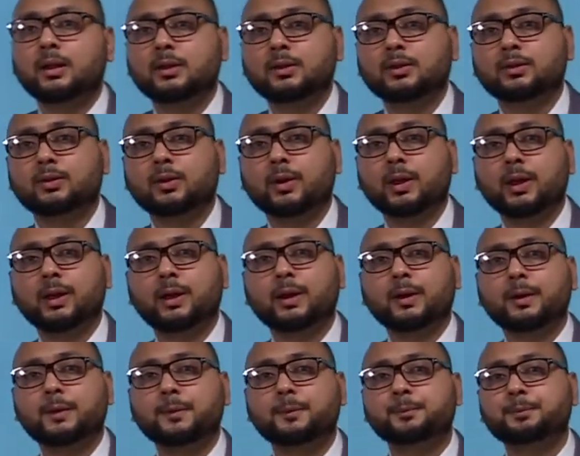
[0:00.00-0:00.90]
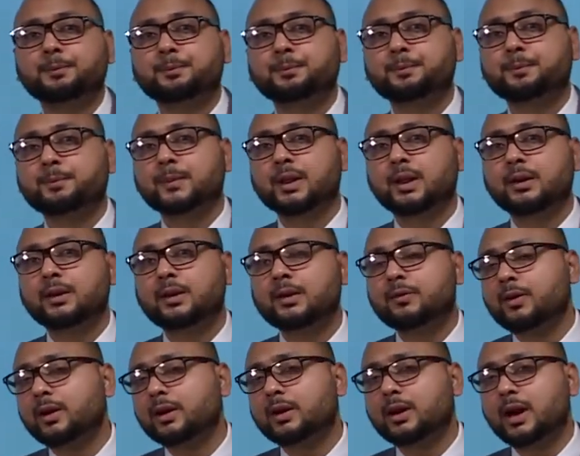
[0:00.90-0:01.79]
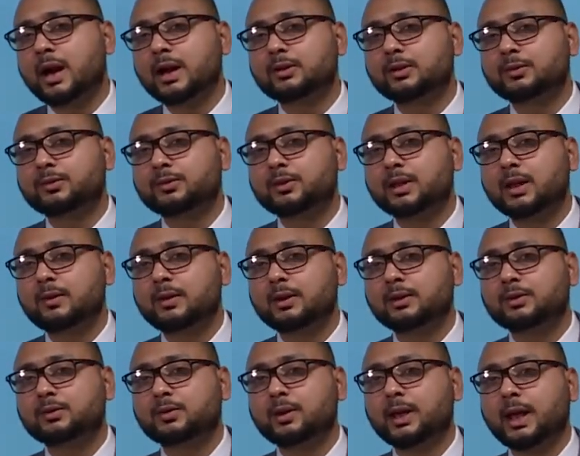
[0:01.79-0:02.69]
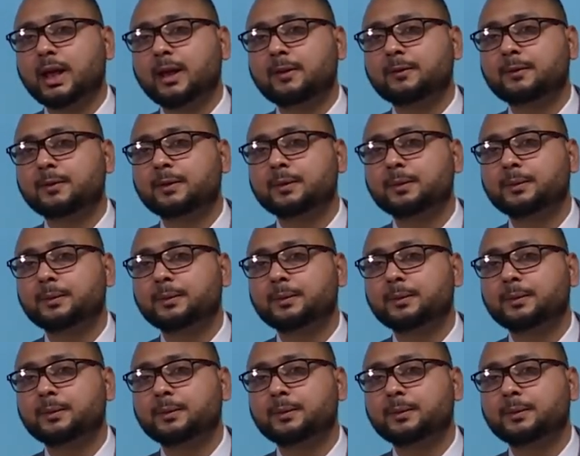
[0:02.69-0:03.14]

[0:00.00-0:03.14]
So here different kinds of savings we have.